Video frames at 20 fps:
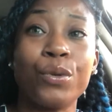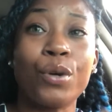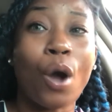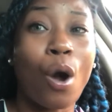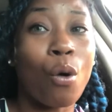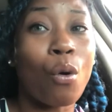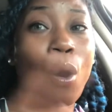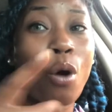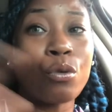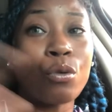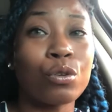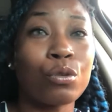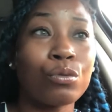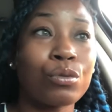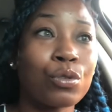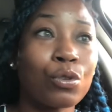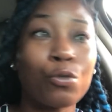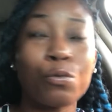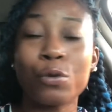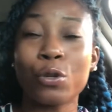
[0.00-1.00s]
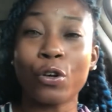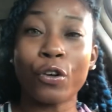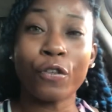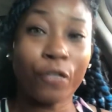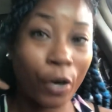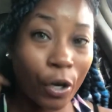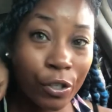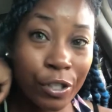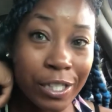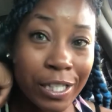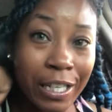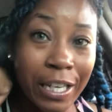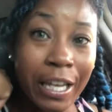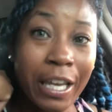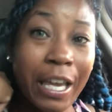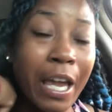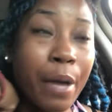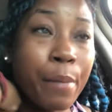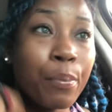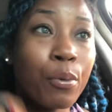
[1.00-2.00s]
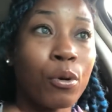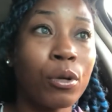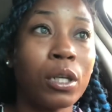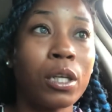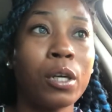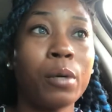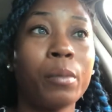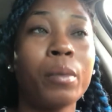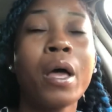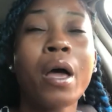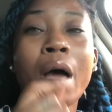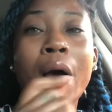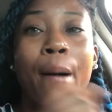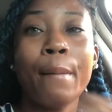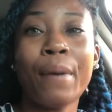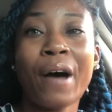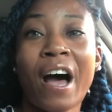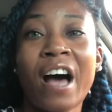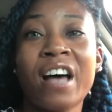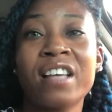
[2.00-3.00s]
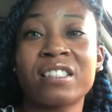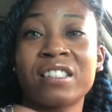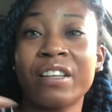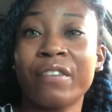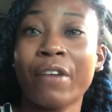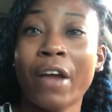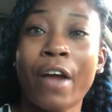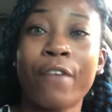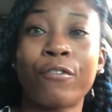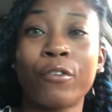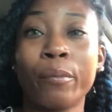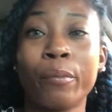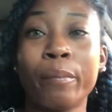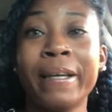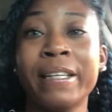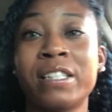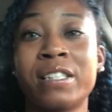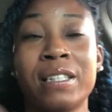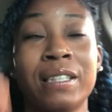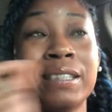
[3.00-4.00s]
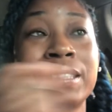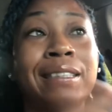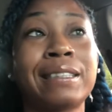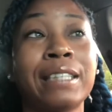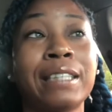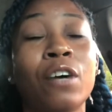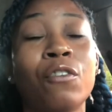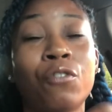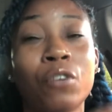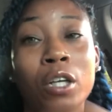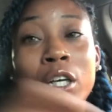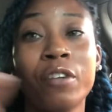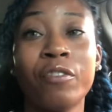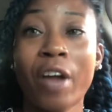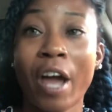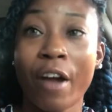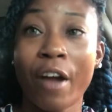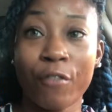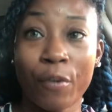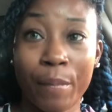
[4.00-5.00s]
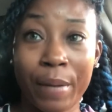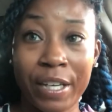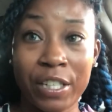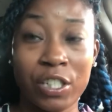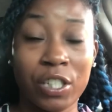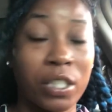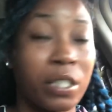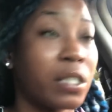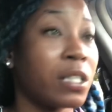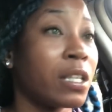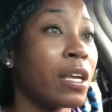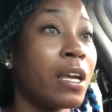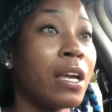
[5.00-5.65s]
Go on YouTube University and pull up positive affirmations, self-love affirmations.